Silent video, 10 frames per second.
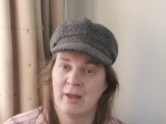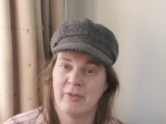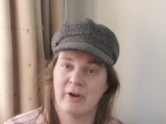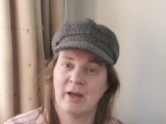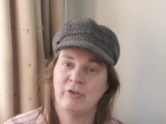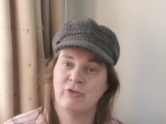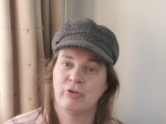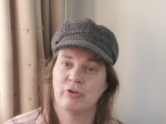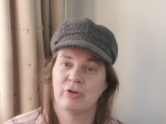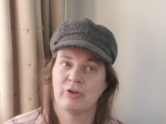that I
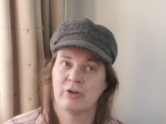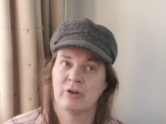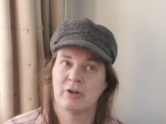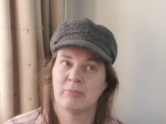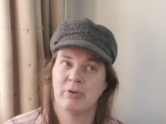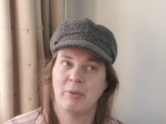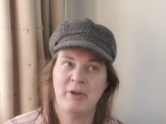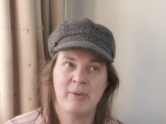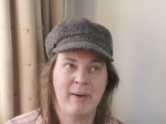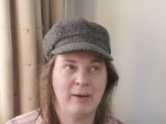took
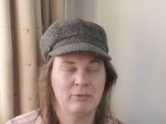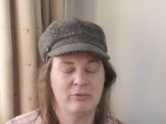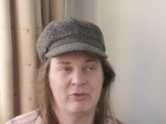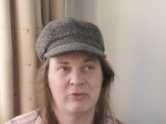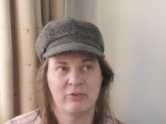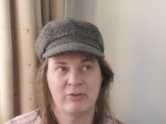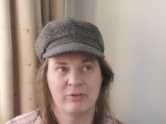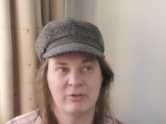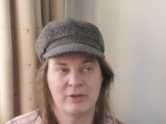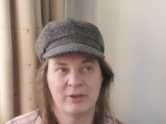probably about
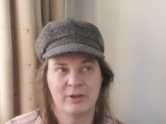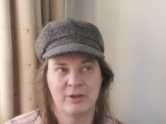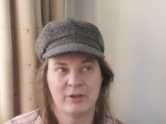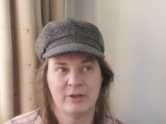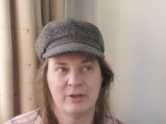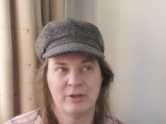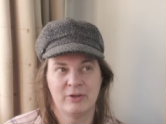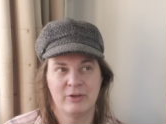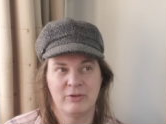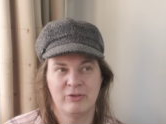
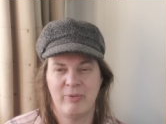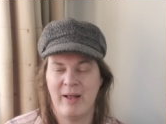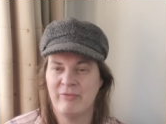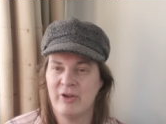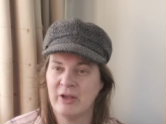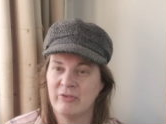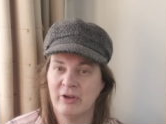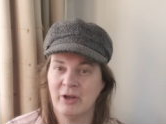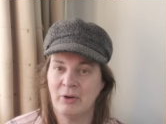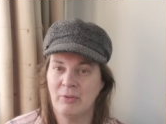12 years
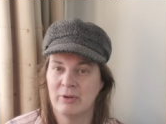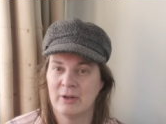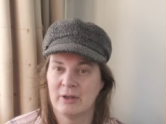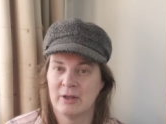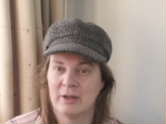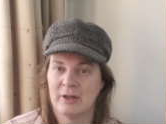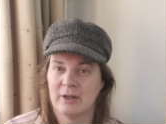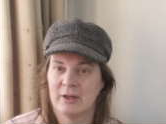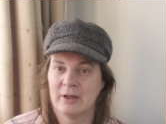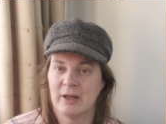ago
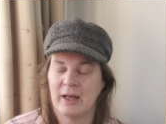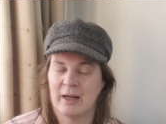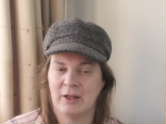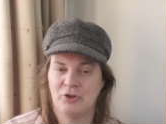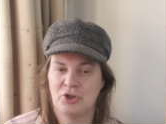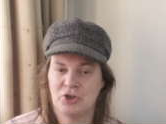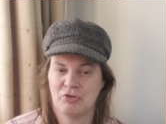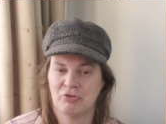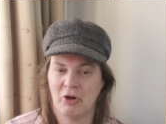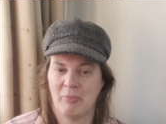and I
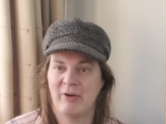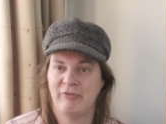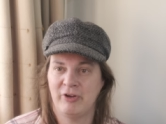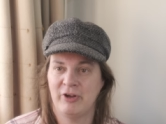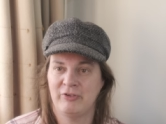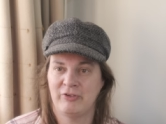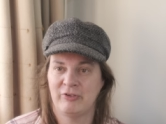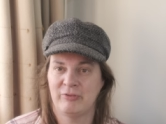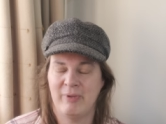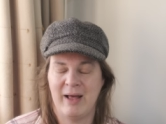just got my
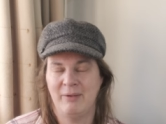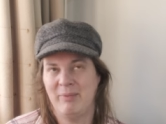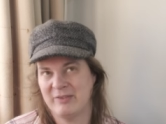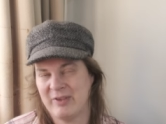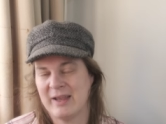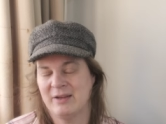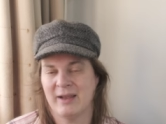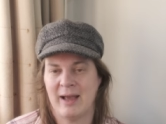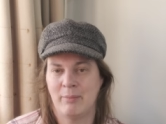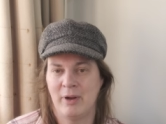first, well, my second
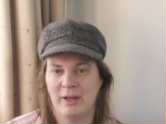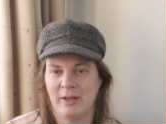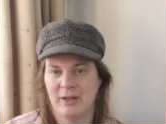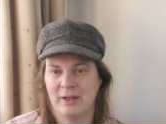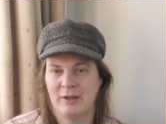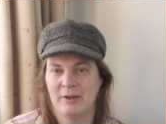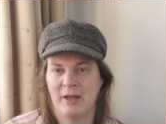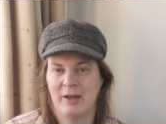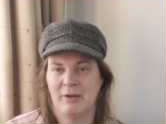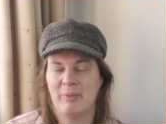camera,
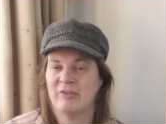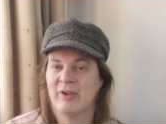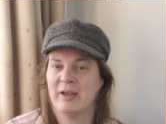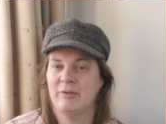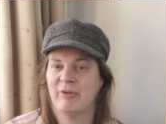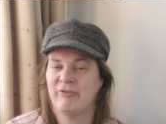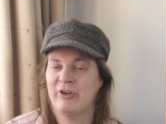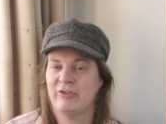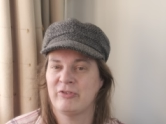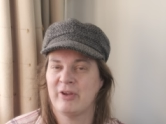uh, my second, my
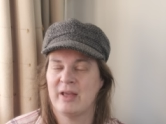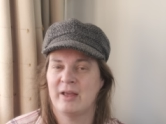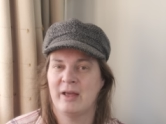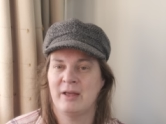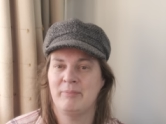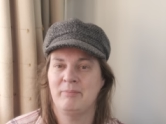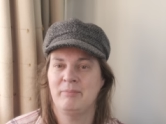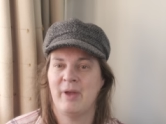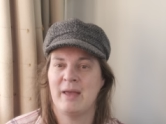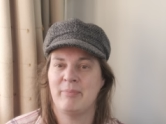first
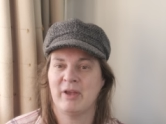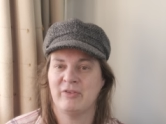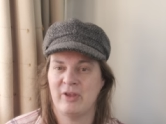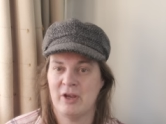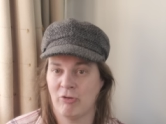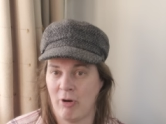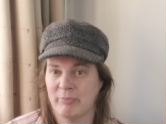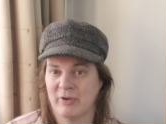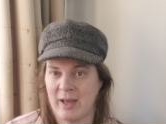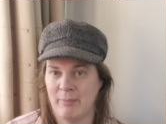um, APS-C
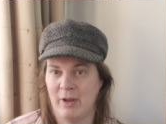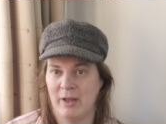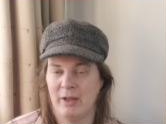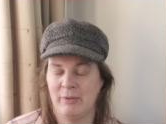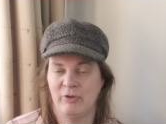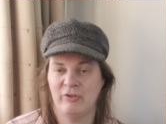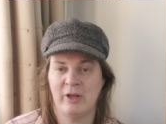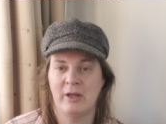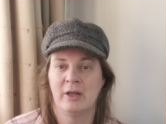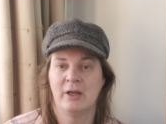cropped camera. It was a